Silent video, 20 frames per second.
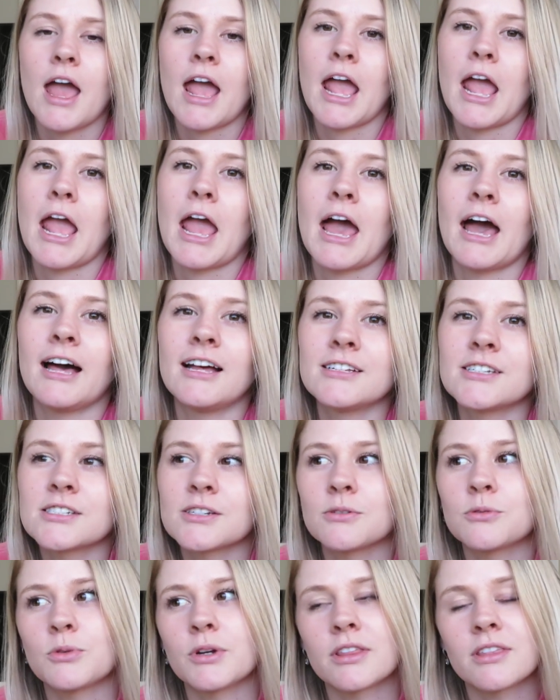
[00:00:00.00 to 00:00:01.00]

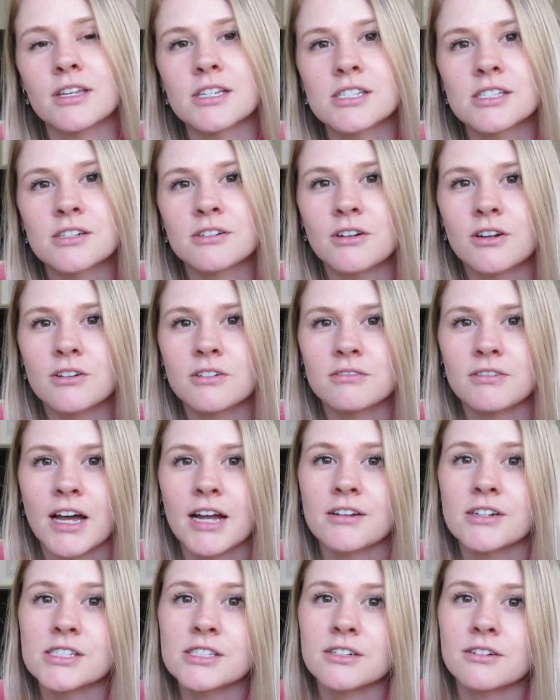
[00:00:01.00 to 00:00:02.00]
and with this
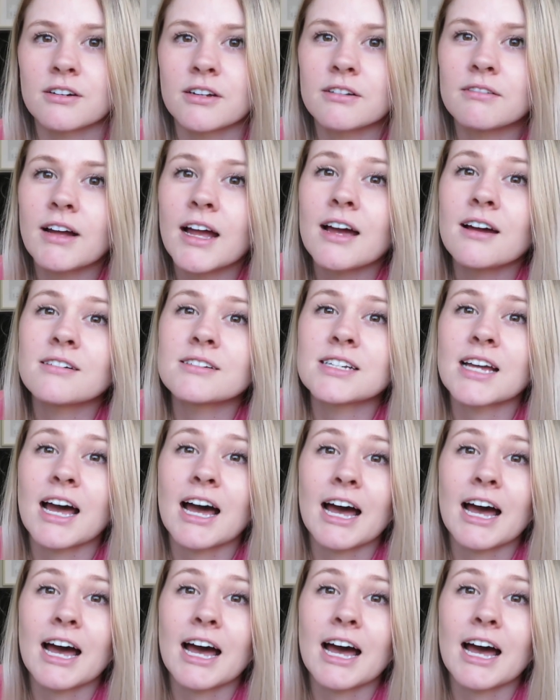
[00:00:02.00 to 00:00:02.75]
coronavirus going around,